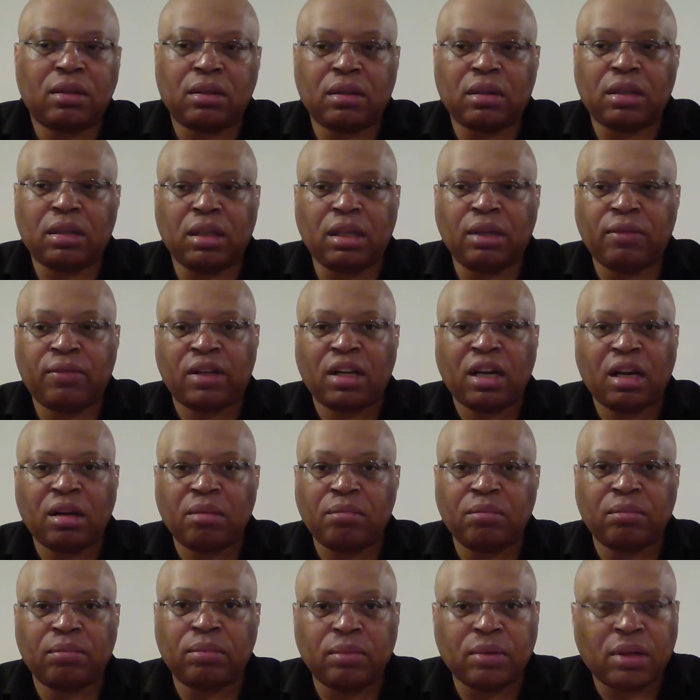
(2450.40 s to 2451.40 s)
even
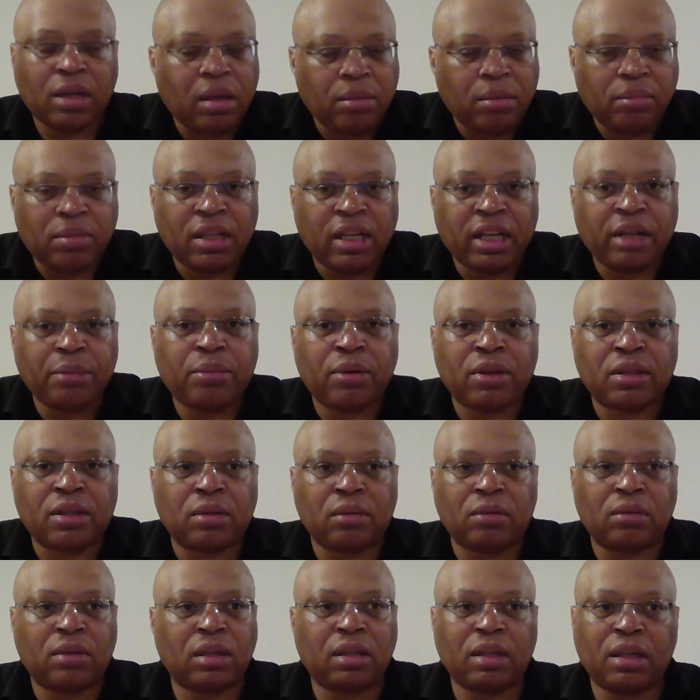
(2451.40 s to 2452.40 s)
I'm a
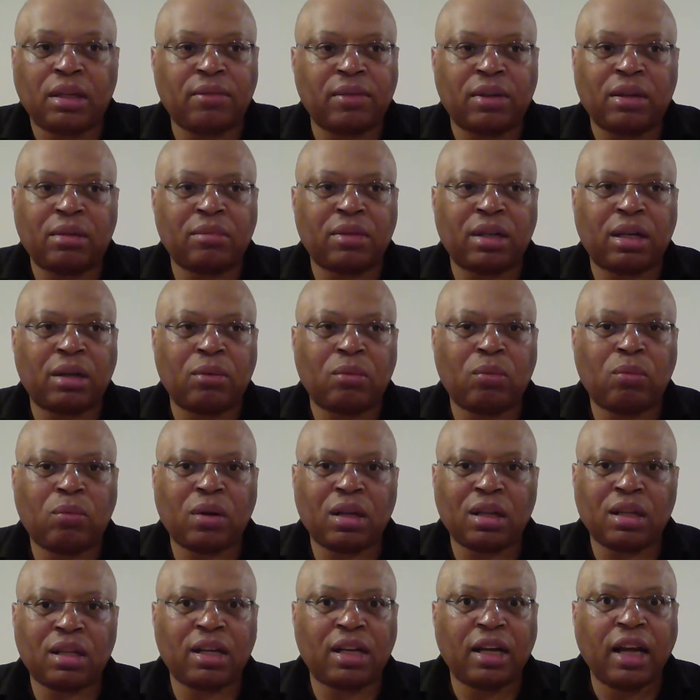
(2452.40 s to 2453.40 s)
layperson. Even I'm like,
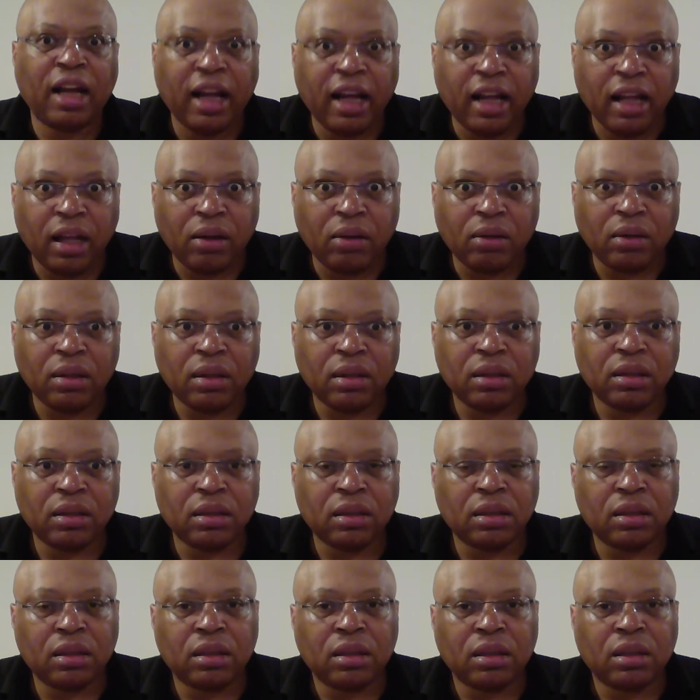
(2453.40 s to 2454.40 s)
what the hell?
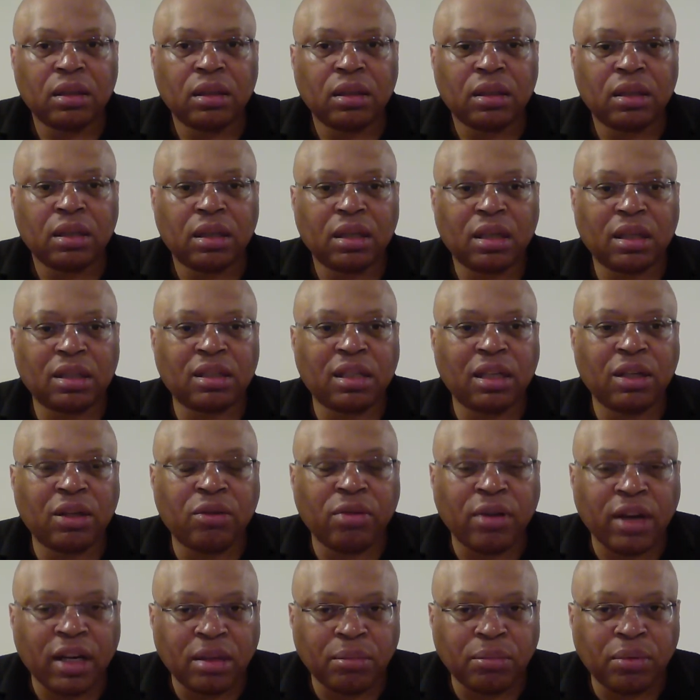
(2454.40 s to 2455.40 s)
That's
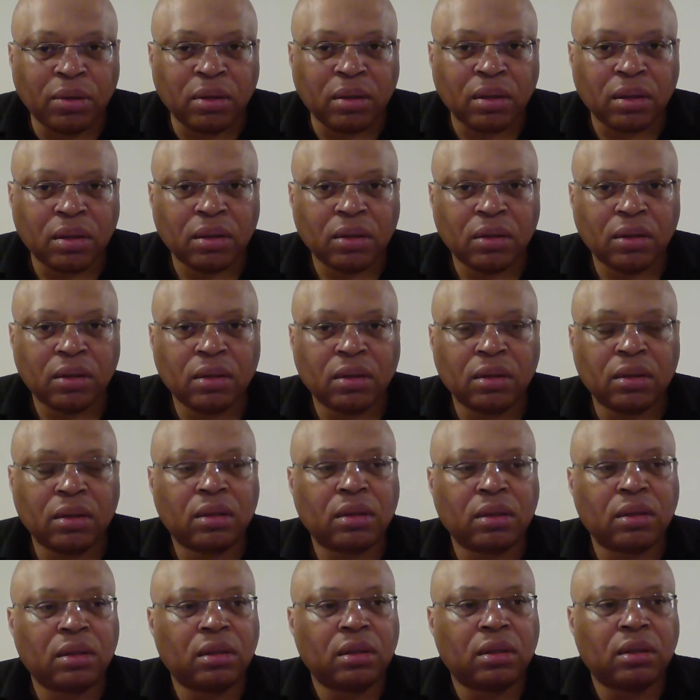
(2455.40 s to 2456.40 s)
incredible.
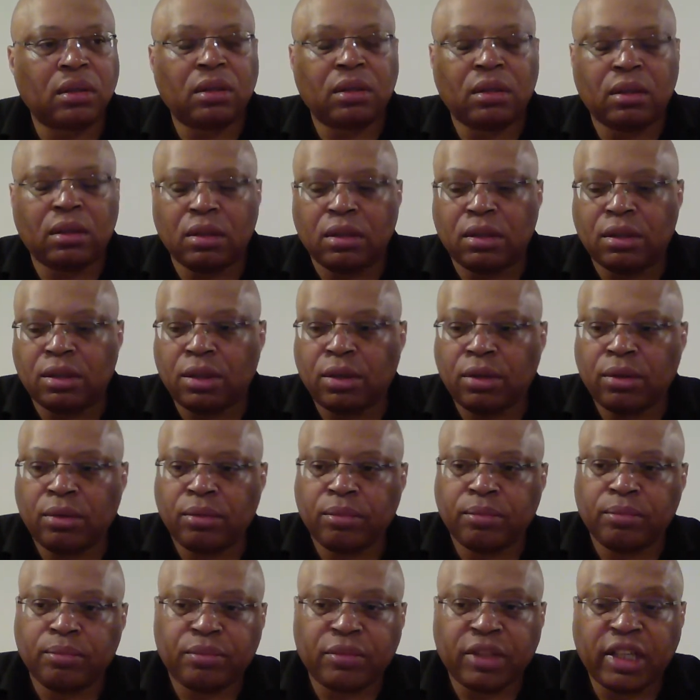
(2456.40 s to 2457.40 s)

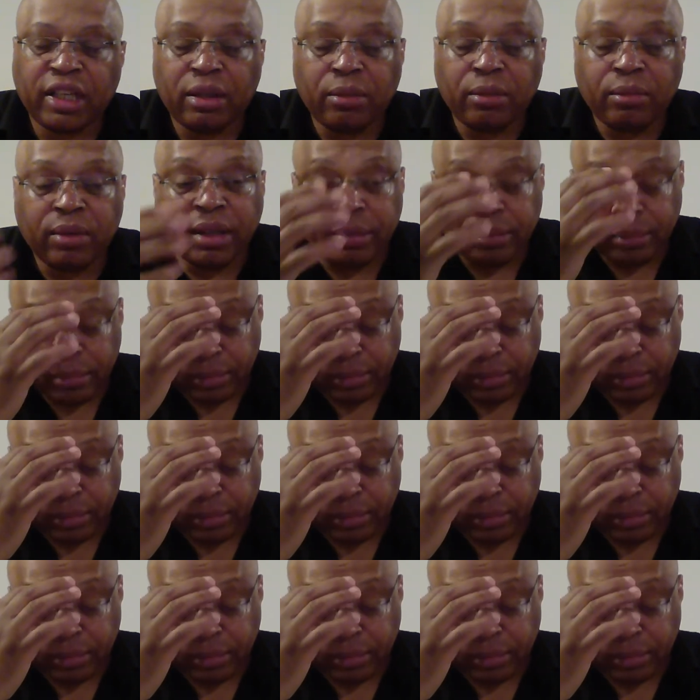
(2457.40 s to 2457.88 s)
So anyway,